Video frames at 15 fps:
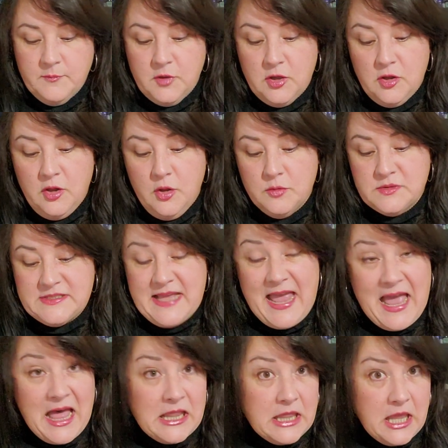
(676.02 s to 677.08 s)
close
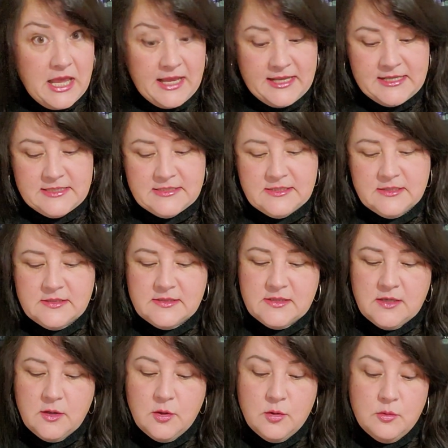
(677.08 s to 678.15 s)
allies.
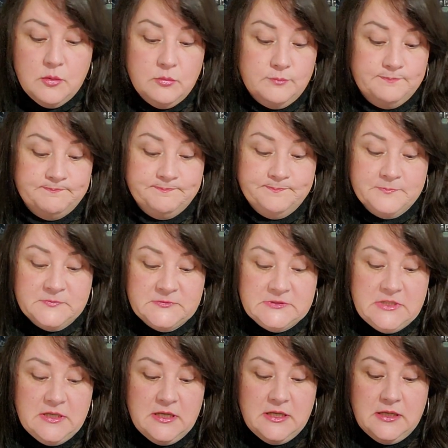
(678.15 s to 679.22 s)
So
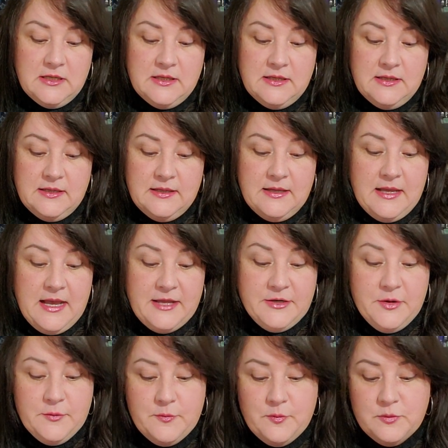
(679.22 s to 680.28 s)
I don't
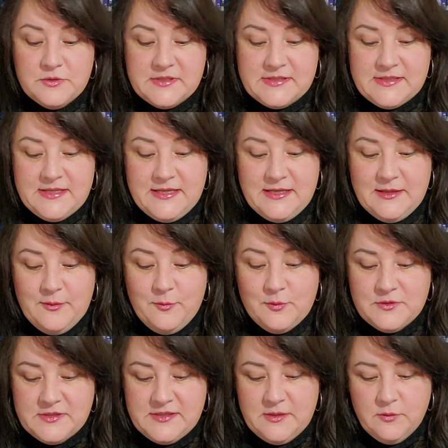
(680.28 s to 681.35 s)
know. We'll see
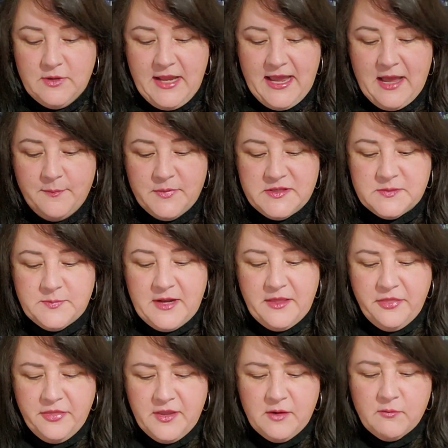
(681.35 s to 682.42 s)
what happens. But I
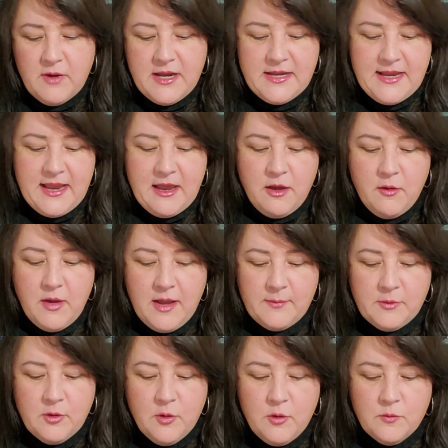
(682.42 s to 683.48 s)
think right now
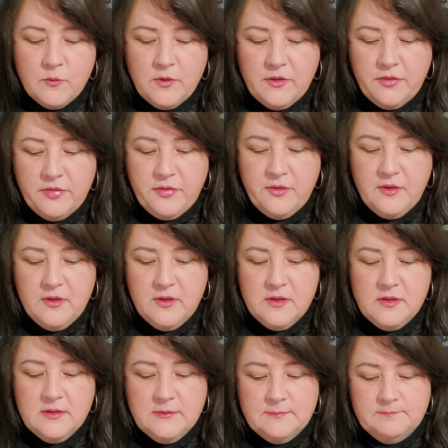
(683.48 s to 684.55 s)
I'm going with
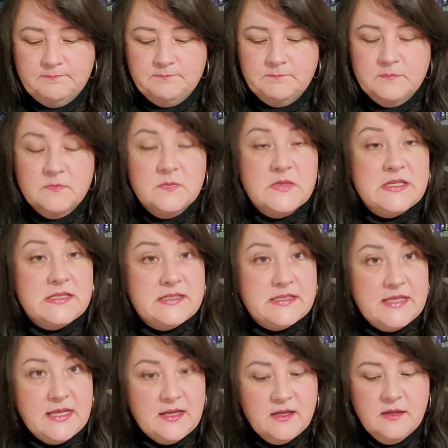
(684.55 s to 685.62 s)

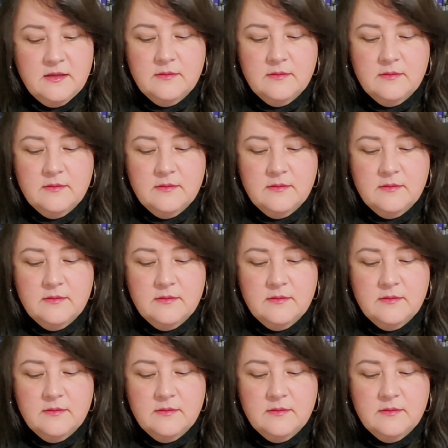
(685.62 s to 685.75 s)
sick.